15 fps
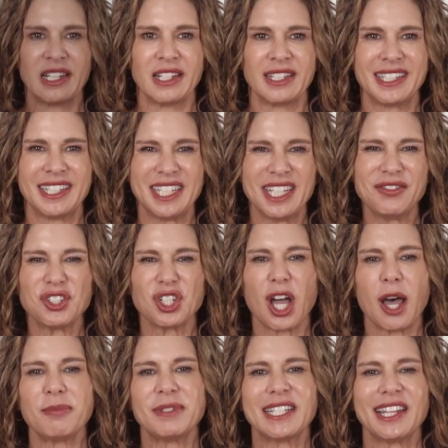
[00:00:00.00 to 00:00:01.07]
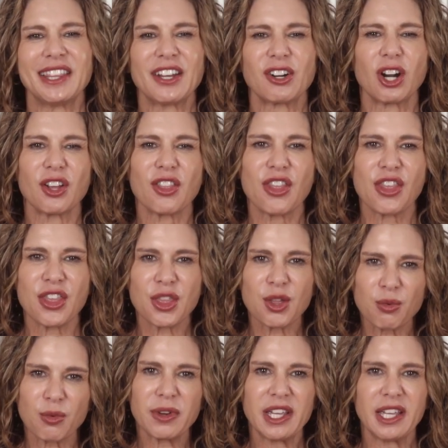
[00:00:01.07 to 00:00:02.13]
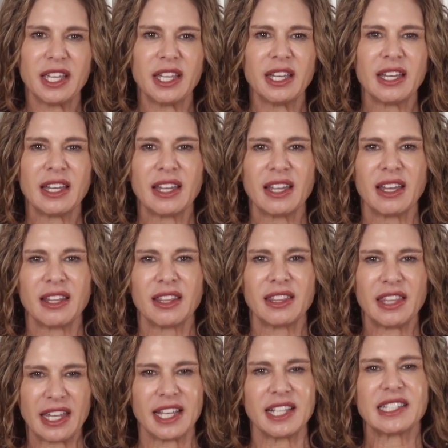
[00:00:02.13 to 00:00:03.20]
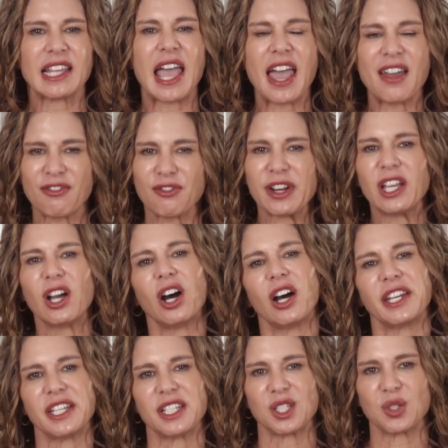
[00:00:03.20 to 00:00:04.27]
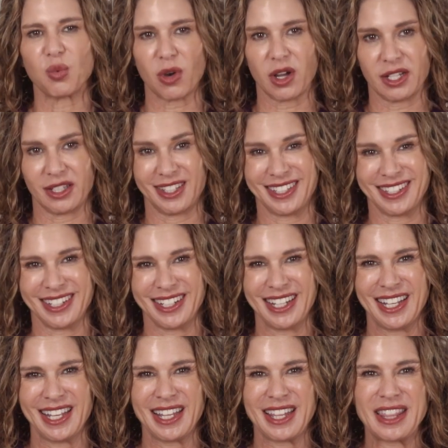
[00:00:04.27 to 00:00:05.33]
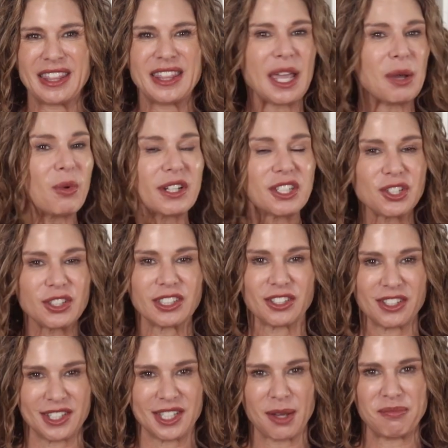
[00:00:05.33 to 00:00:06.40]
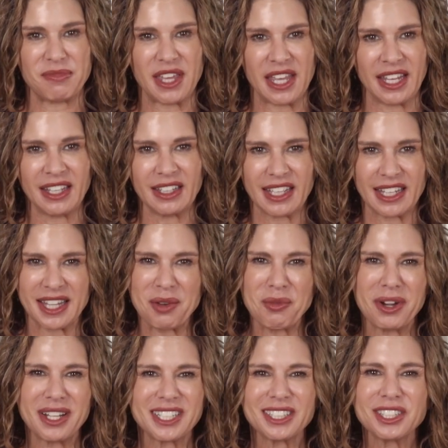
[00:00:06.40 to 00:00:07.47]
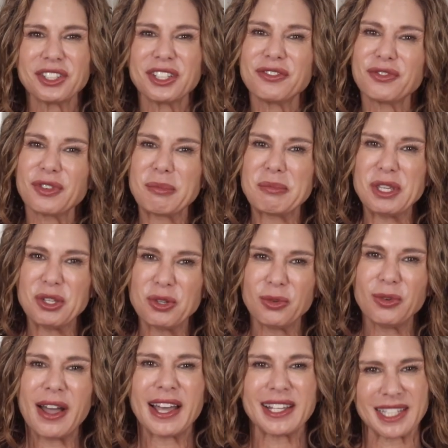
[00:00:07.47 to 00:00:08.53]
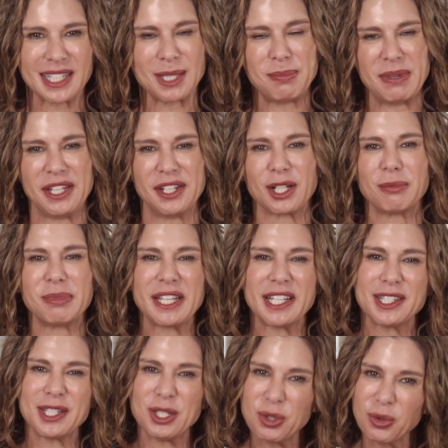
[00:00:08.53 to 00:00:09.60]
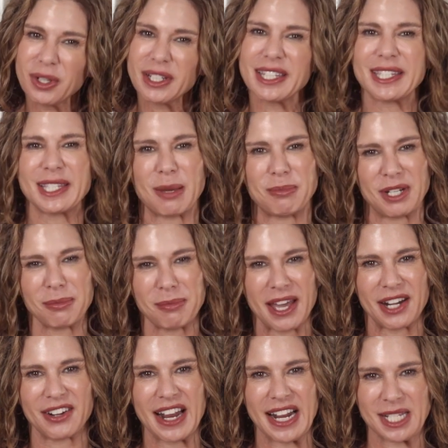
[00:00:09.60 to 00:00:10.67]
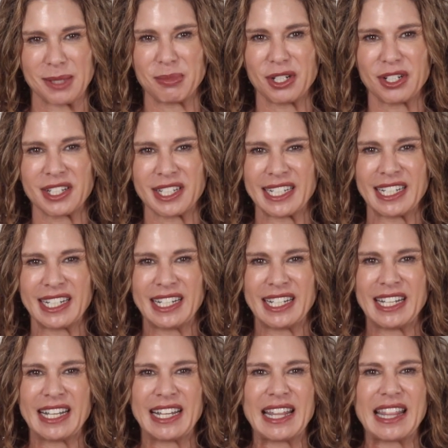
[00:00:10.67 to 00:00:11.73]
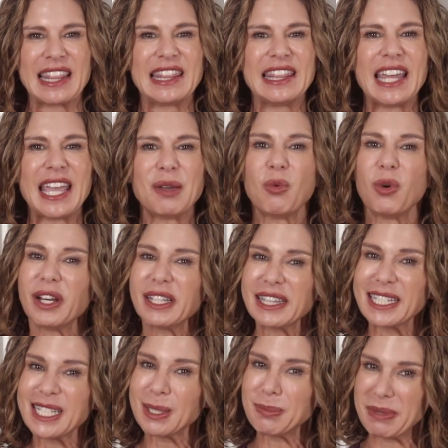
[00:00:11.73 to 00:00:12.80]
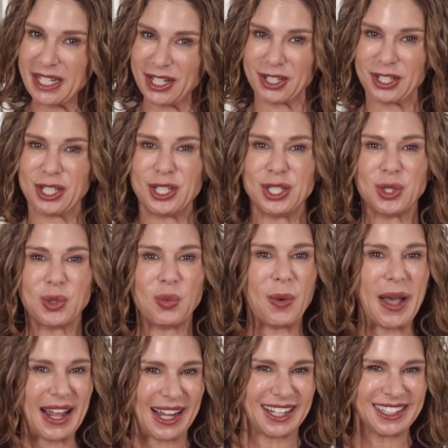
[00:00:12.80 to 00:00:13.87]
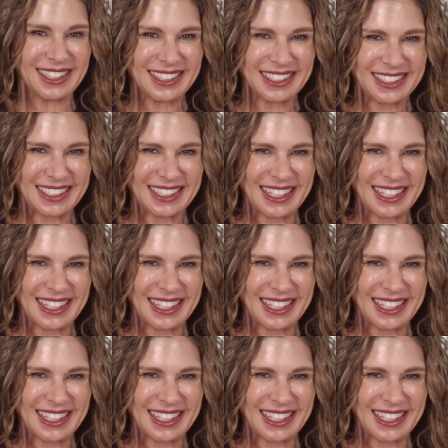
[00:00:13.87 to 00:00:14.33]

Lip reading: Steve Jobs said there are three things every audience wants. They want to learn something, and they want to learn it from you as the speaker because you are the subject matter expert. They want the speaker to do well,